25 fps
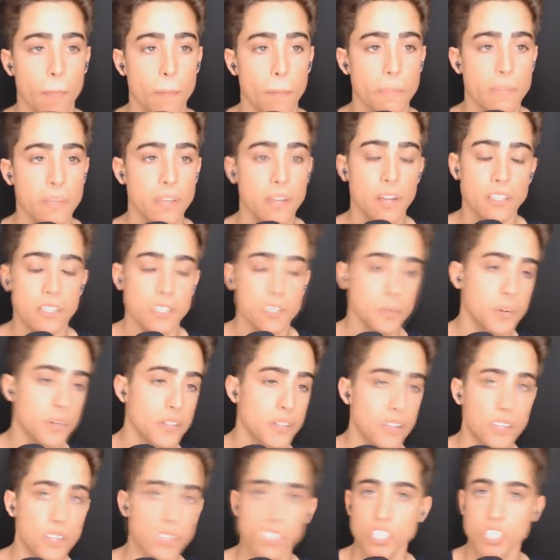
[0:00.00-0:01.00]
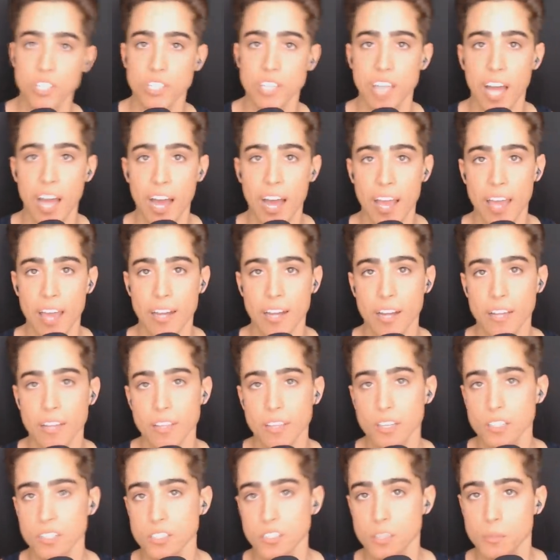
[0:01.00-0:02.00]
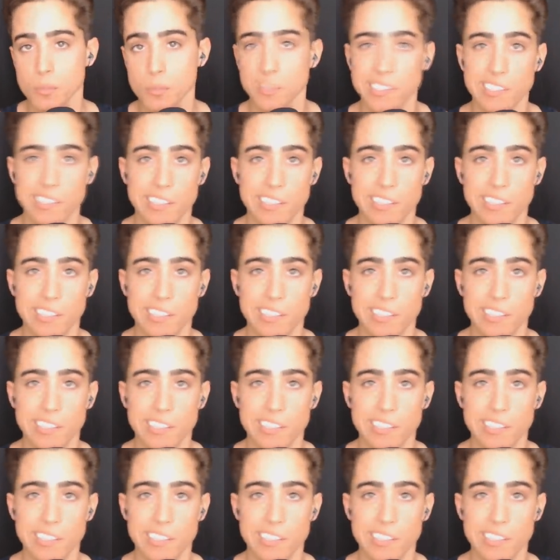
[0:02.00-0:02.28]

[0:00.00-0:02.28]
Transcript: You know, she put a little chili cayenne on there, some a uh,